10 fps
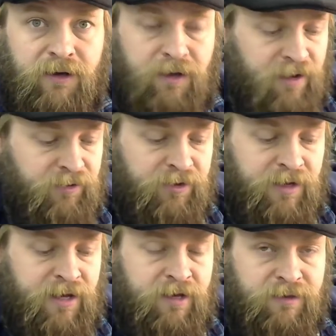Have a good
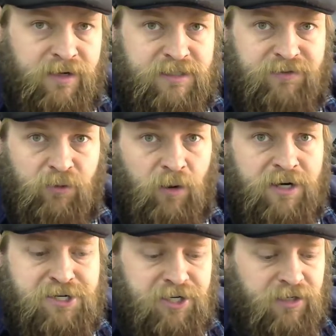day. Thanks for
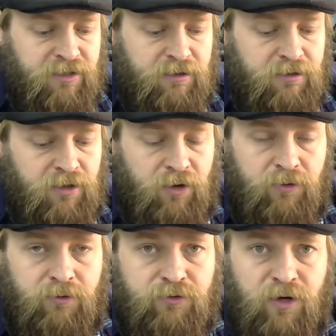watching.
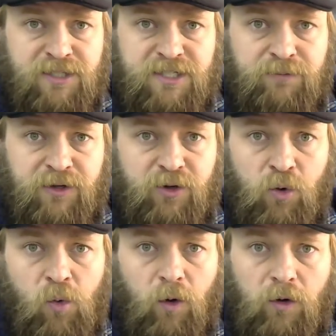Go draw something
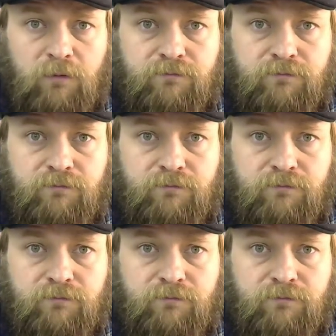cool.